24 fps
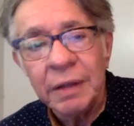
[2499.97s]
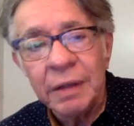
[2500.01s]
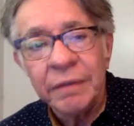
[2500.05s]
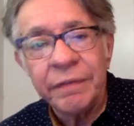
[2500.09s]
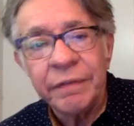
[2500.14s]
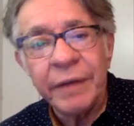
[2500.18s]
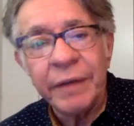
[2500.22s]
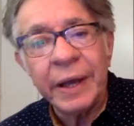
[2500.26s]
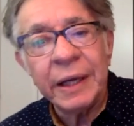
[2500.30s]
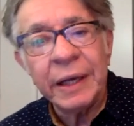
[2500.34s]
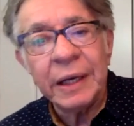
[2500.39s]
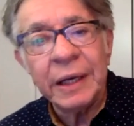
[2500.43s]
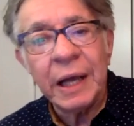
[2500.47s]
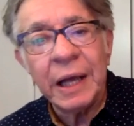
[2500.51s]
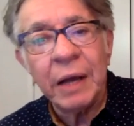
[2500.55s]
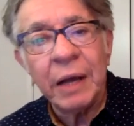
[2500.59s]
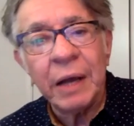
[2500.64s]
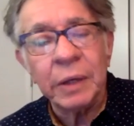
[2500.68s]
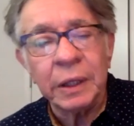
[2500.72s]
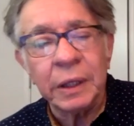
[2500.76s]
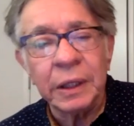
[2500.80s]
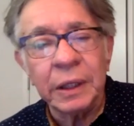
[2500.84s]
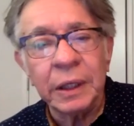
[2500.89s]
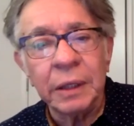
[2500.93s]
find out
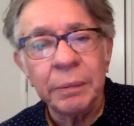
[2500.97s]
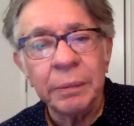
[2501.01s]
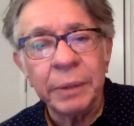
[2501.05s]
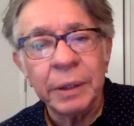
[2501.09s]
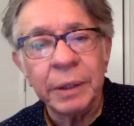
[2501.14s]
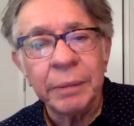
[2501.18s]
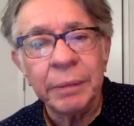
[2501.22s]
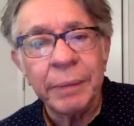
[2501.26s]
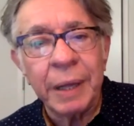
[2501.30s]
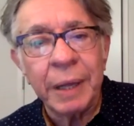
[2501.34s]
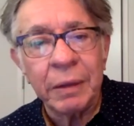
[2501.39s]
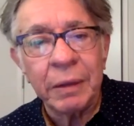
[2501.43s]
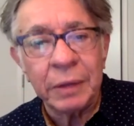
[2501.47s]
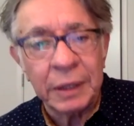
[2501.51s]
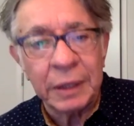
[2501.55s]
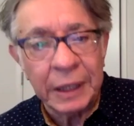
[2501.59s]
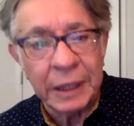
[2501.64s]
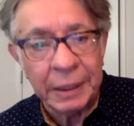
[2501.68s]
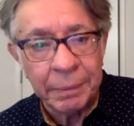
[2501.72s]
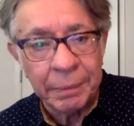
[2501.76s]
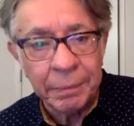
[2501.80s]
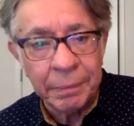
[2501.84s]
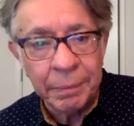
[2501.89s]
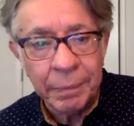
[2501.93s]
a little bit about
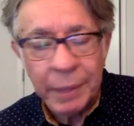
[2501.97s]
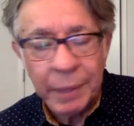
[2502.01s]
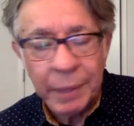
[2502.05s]
them,